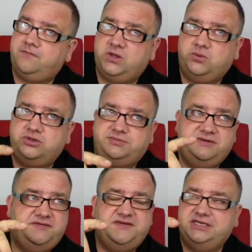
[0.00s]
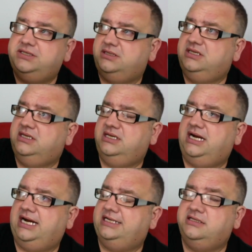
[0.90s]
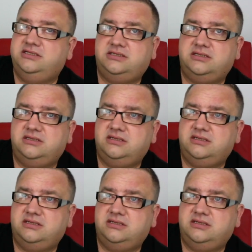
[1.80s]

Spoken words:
That watch my other vids and.